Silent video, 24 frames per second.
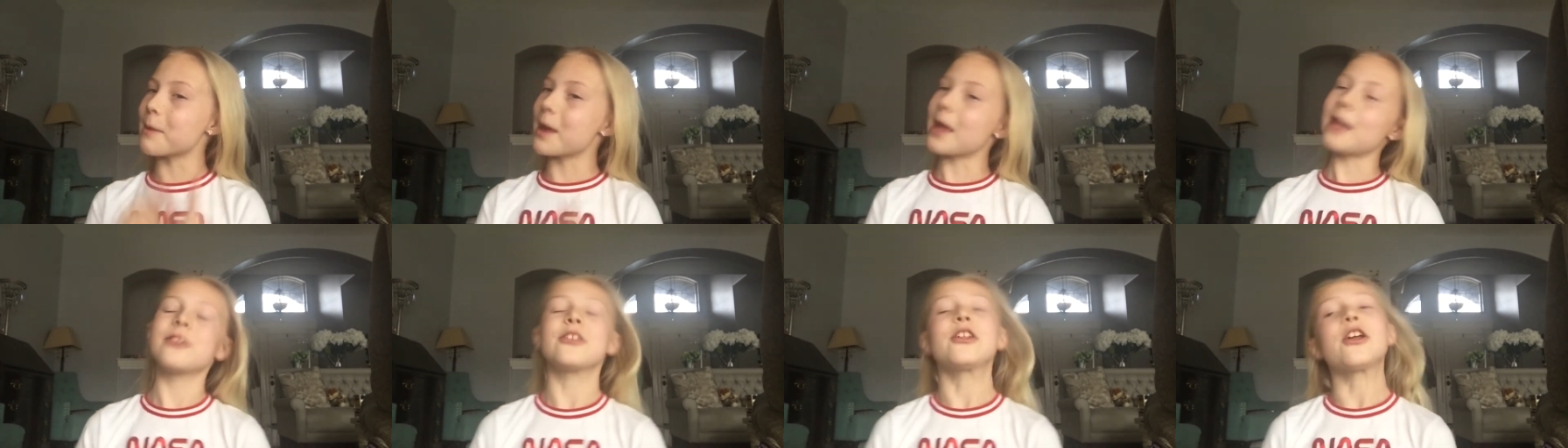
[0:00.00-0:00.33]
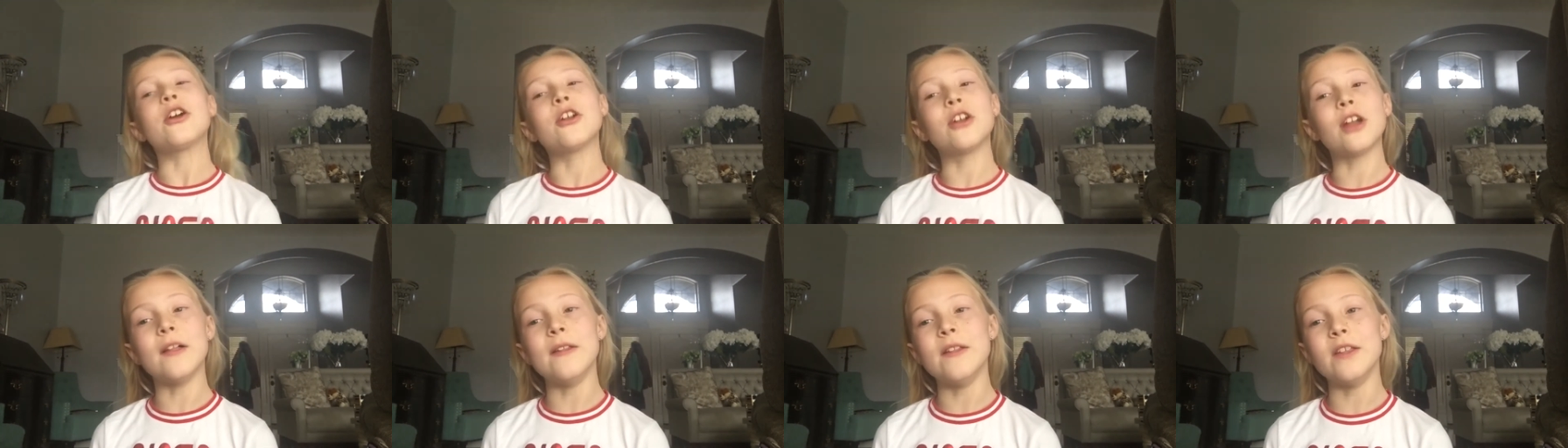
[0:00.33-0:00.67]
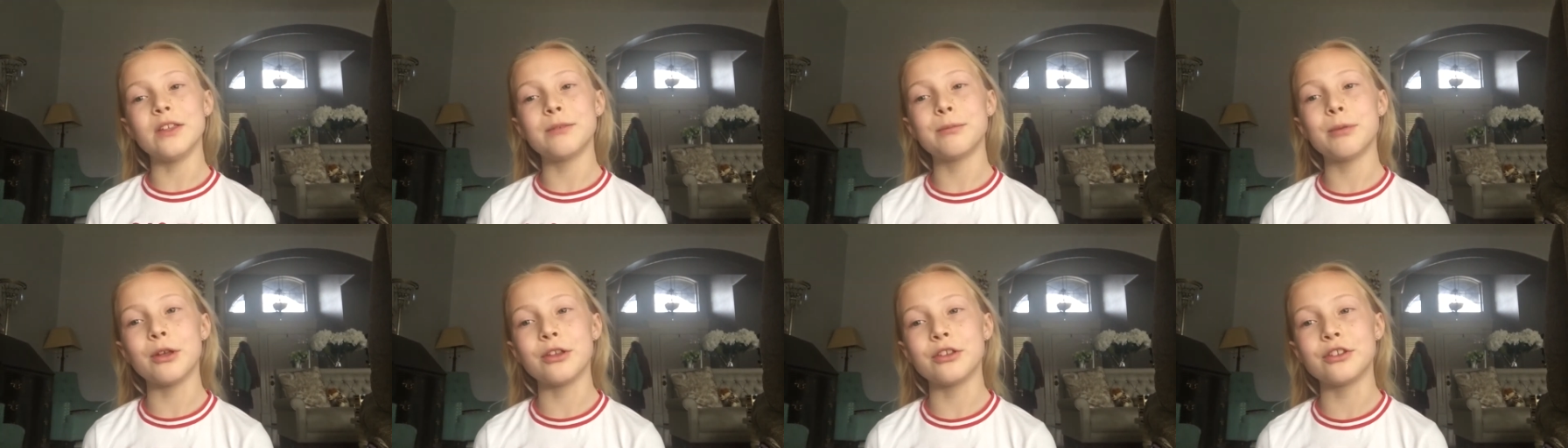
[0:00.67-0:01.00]
and turn on those
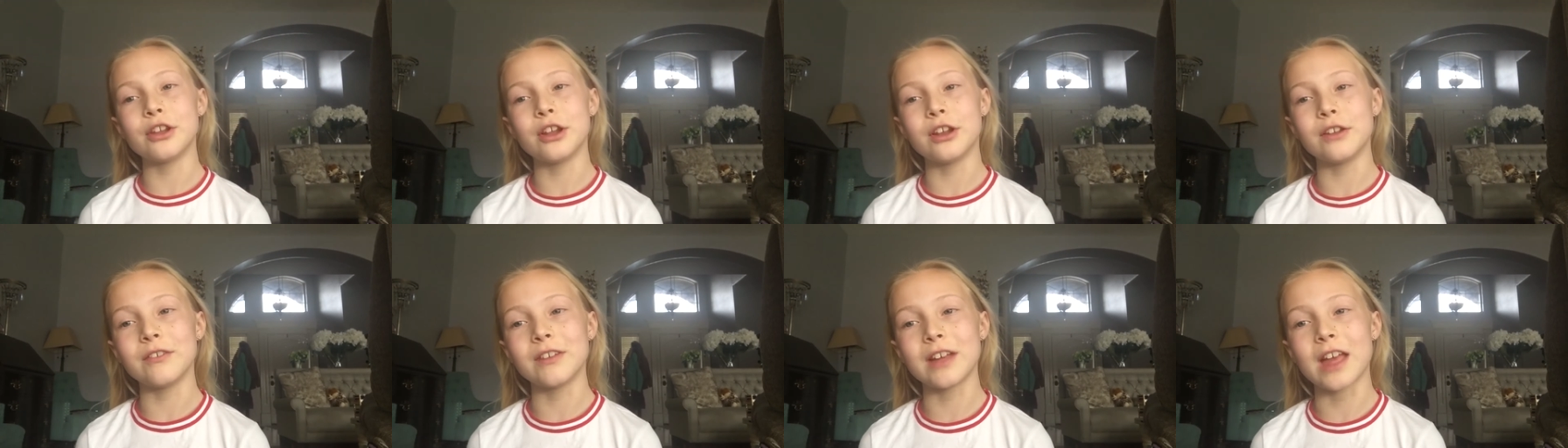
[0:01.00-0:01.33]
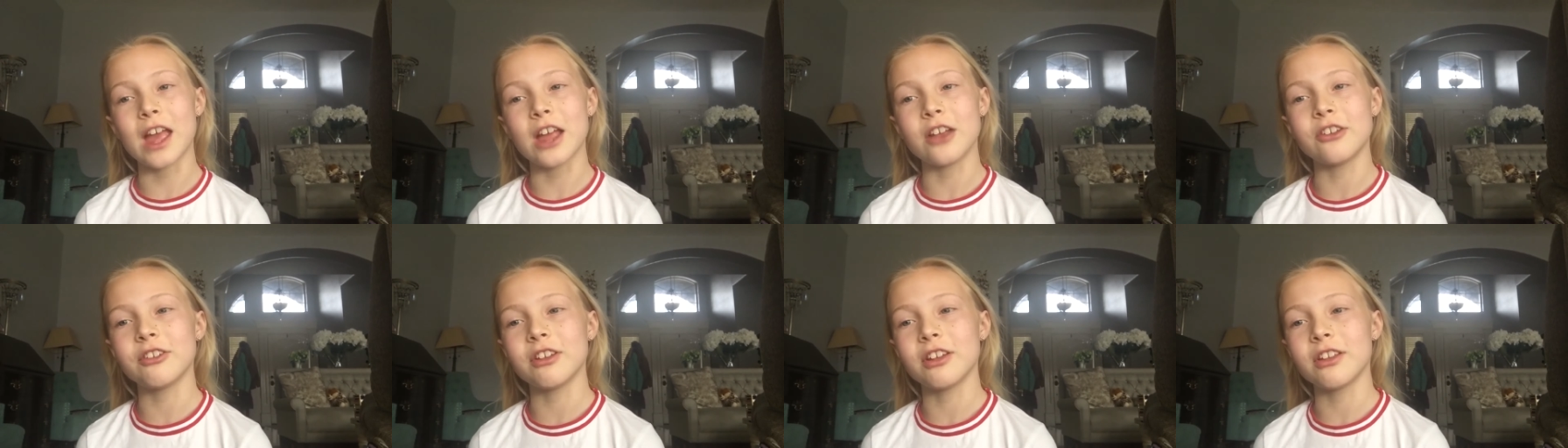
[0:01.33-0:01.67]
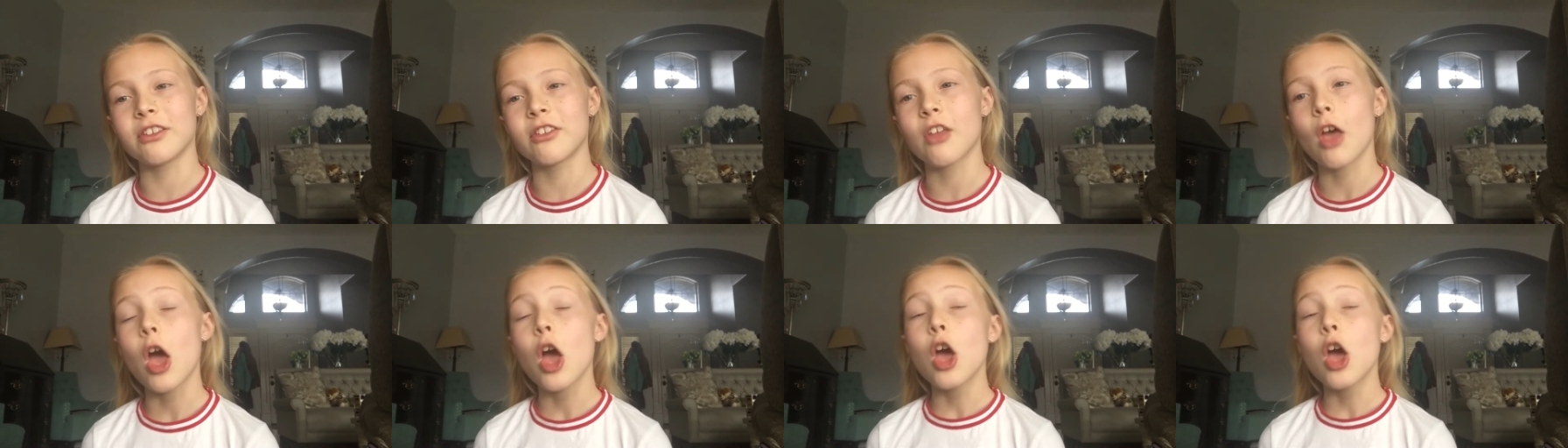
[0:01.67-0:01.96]
post notifications.